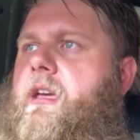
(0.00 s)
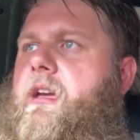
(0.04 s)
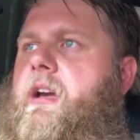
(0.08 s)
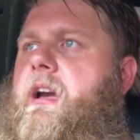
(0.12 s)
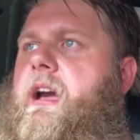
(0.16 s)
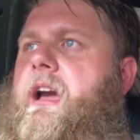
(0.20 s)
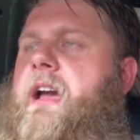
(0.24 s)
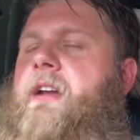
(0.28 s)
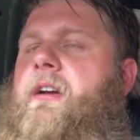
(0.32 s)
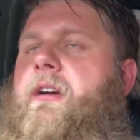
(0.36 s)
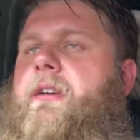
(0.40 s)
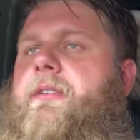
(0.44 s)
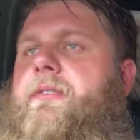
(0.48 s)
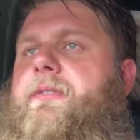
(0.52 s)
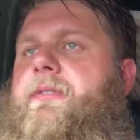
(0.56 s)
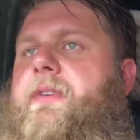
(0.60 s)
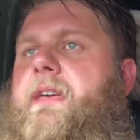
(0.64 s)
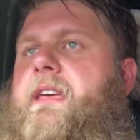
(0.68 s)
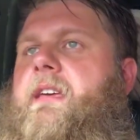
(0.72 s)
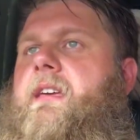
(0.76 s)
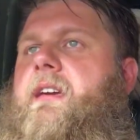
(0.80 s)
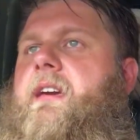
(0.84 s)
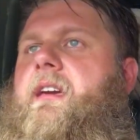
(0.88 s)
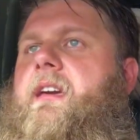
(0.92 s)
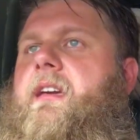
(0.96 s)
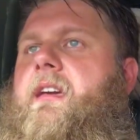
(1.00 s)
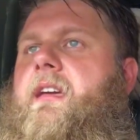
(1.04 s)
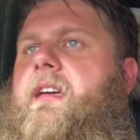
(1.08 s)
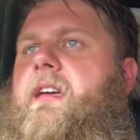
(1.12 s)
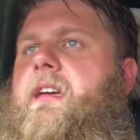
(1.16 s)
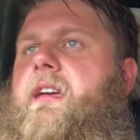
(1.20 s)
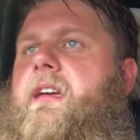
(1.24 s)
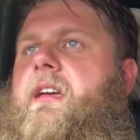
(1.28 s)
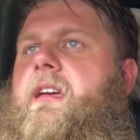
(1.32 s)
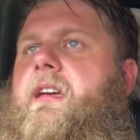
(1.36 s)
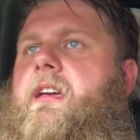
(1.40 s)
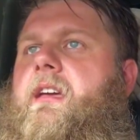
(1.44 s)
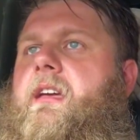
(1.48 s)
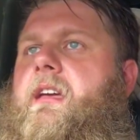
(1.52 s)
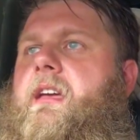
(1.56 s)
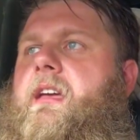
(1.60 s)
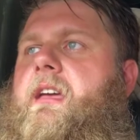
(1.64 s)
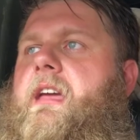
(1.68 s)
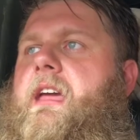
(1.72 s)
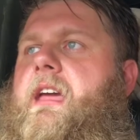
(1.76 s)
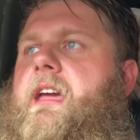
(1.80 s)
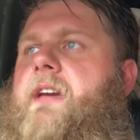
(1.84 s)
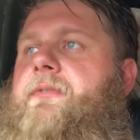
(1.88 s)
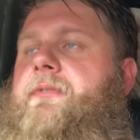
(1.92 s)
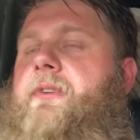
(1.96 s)
And I think
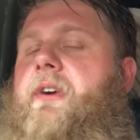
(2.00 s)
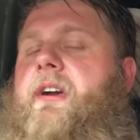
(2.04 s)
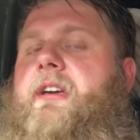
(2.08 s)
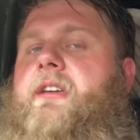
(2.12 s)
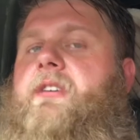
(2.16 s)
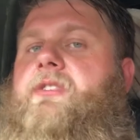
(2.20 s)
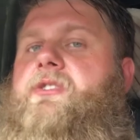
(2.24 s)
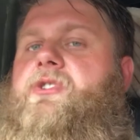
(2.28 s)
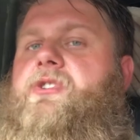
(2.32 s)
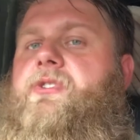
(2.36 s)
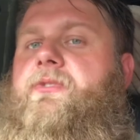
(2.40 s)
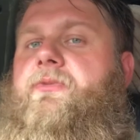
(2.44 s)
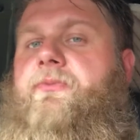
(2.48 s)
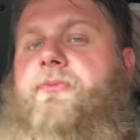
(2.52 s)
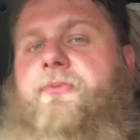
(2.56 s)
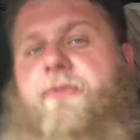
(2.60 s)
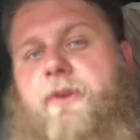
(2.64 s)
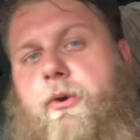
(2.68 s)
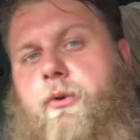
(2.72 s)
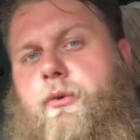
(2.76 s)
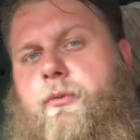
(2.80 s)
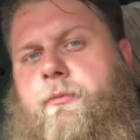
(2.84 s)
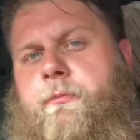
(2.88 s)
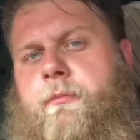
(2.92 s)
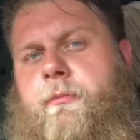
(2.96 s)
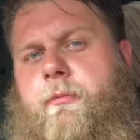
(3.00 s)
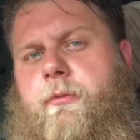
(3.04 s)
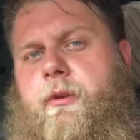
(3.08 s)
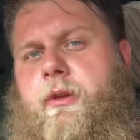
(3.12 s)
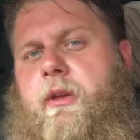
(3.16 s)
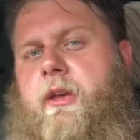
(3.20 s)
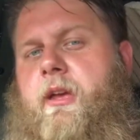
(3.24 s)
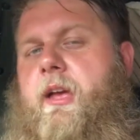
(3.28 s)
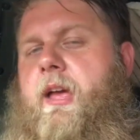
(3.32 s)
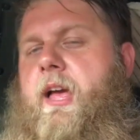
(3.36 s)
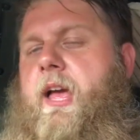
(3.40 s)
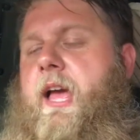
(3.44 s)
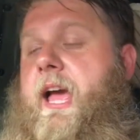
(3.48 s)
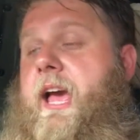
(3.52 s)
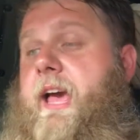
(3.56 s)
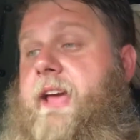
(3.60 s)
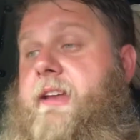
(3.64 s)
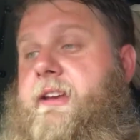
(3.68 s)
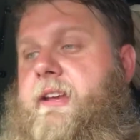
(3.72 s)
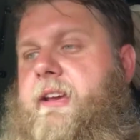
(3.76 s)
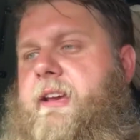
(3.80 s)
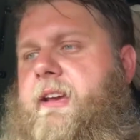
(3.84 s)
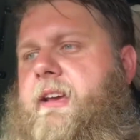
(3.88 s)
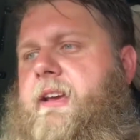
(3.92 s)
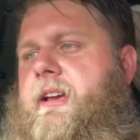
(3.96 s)
if I can just film,
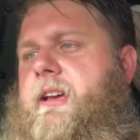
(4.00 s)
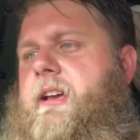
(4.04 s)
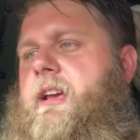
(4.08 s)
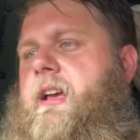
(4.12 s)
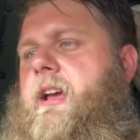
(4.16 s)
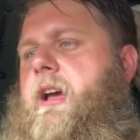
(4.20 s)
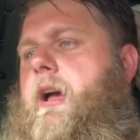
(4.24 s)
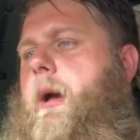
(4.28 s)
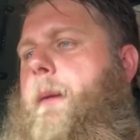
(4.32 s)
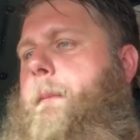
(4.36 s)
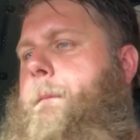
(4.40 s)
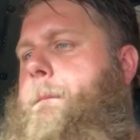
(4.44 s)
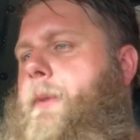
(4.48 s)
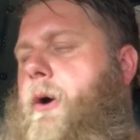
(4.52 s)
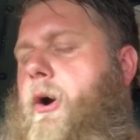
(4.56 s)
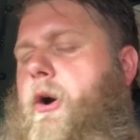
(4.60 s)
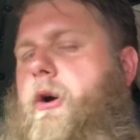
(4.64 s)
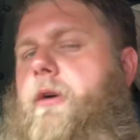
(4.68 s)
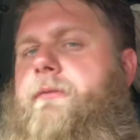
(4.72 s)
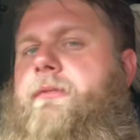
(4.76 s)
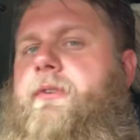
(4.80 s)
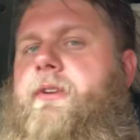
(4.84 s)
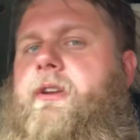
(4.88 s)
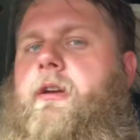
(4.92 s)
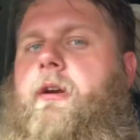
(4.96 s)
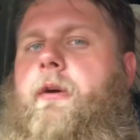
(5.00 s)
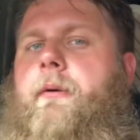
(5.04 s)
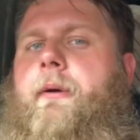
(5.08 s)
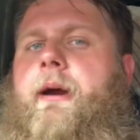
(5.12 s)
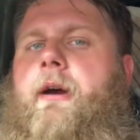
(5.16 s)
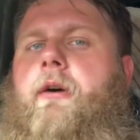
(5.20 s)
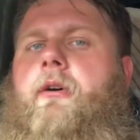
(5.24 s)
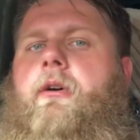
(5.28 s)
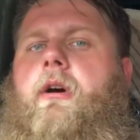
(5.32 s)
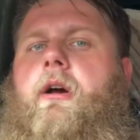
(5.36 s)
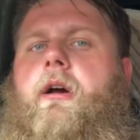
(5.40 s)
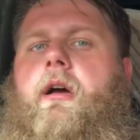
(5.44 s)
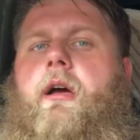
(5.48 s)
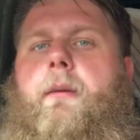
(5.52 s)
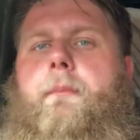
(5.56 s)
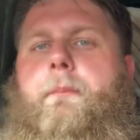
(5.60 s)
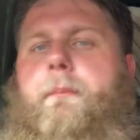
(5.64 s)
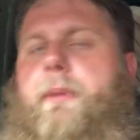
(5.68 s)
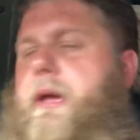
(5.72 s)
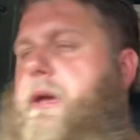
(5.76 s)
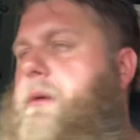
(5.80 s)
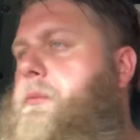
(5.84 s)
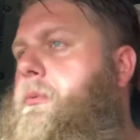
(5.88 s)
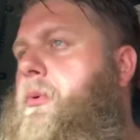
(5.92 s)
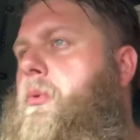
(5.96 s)
edit, and put a video out,
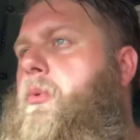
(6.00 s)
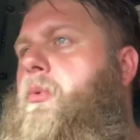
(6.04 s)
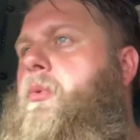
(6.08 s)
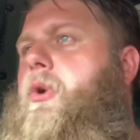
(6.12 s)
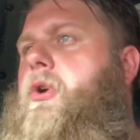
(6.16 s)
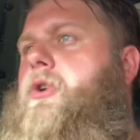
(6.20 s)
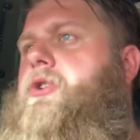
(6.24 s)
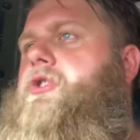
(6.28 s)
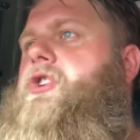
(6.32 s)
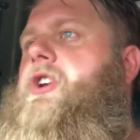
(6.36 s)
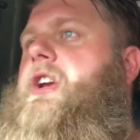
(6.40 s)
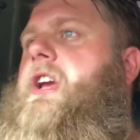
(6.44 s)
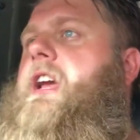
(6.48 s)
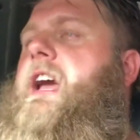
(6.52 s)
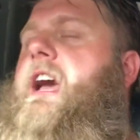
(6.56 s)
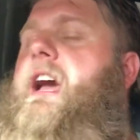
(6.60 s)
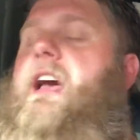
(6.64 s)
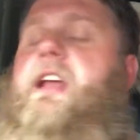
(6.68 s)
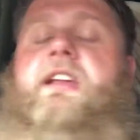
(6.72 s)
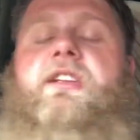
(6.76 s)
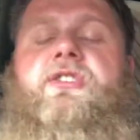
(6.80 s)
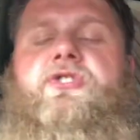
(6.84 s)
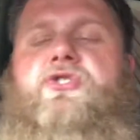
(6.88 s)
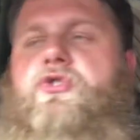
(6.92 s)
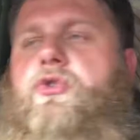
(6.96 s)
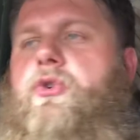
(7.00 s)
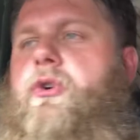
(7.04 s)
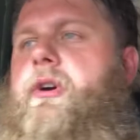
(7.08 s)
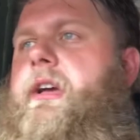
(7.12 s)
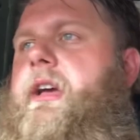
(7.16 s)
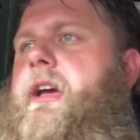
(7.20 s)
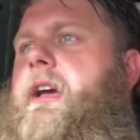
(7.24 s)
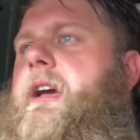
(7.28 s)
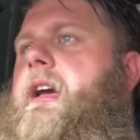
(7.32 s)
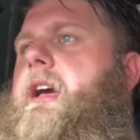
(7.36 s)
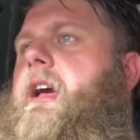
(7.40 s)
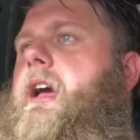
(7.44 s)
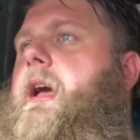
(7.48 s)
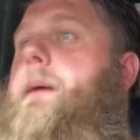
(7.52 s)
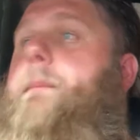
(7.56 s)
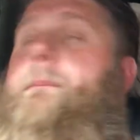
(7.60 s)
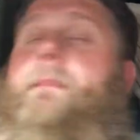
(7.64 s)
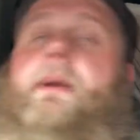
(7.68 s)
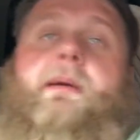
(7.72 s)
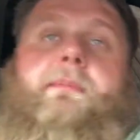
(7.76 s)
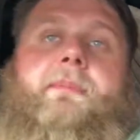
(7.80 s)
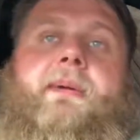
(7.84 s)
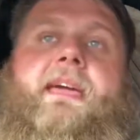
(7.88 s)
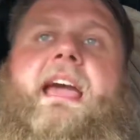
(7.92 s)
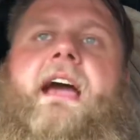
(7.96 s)
people watch it and enjoy it,
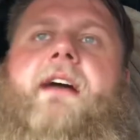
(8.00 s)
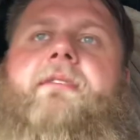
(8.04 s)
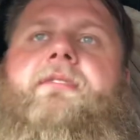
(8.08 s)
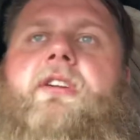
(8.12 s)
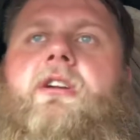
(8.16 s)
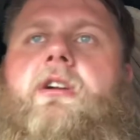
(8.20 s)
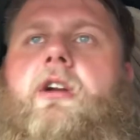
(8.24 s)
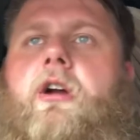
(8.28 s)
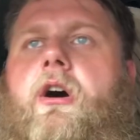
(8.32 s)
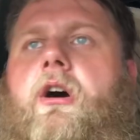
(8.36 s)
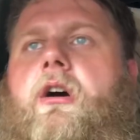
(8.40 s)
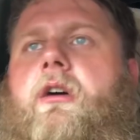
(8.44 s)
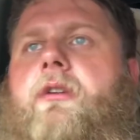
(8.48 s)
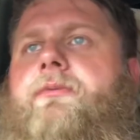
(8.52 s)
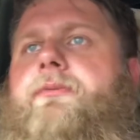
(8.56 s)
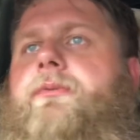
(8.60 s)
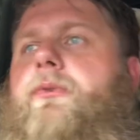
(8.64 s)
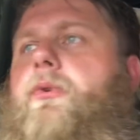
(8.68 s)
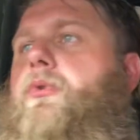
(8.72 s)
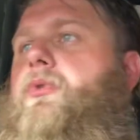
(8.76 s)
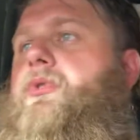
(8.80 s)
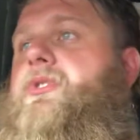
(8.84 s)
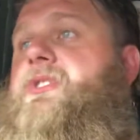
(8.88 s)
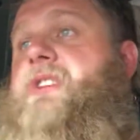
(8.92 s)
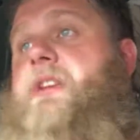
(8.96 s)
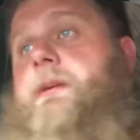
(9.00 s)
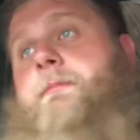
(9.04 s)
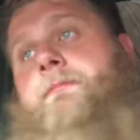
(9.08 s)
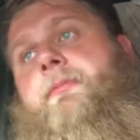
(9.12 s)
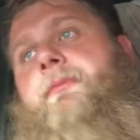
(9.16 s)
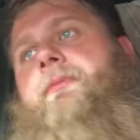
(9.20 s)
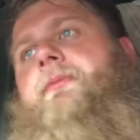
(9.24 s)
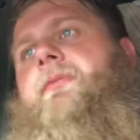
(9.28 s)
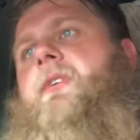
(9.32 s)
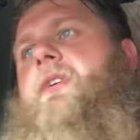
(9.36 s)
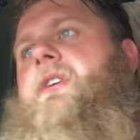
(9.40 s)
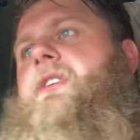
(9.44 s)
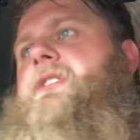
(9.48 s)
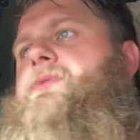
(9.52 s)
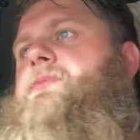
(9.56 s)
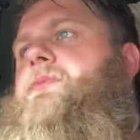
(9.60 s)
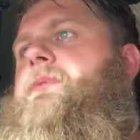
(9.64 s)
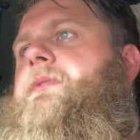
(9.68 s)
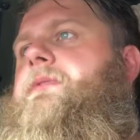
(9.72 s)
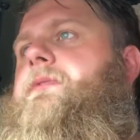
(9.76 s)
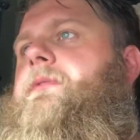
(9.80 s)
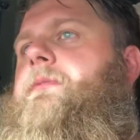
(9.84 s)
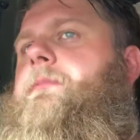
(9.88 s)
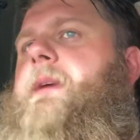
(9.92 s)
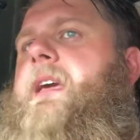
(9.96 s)
maybe have a laugh or sympathise
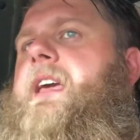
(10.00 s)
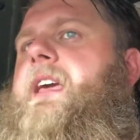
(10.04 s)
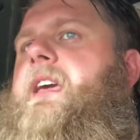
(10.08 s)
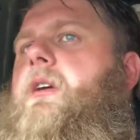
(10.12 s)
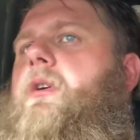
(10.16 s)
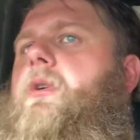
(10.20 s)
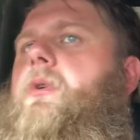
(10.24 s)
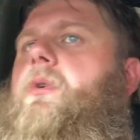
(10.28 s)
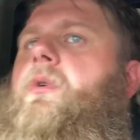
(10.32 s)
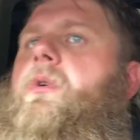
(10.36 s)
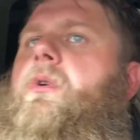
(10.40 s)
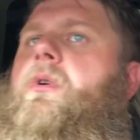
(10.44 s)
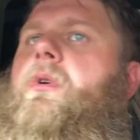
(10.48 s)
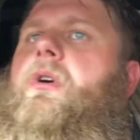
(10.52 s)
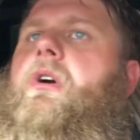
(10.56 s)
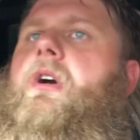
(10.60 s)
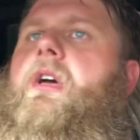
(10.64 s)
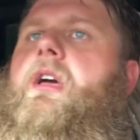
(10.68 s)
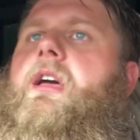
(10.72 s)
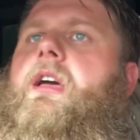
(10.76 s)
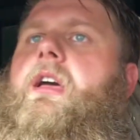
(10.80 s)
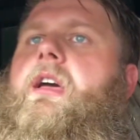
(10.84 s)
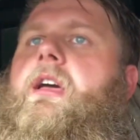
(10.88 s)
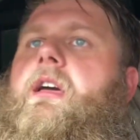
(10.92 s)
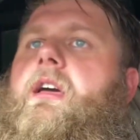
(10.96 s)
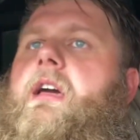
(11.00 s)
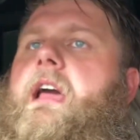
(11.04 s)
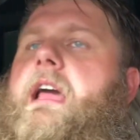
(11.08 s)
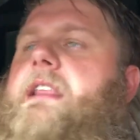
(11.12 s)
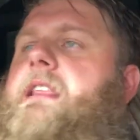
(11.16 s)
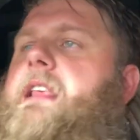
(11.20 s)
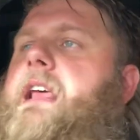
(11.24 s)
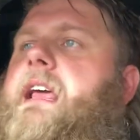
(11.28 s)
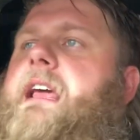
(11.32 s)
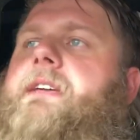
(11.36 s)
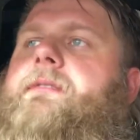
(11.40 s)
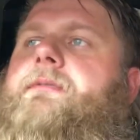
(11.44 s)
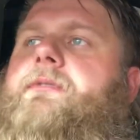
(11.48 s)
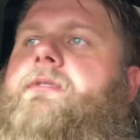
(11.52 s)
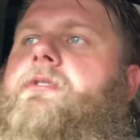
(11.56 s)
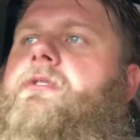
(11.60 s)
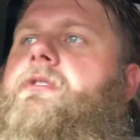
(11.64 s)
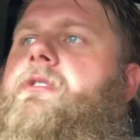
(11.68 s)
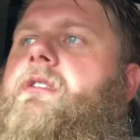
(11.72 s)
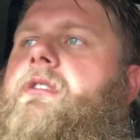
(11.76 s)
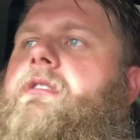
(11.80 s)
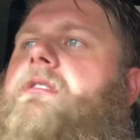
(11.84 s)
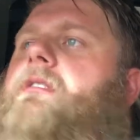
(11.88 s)
with me, or even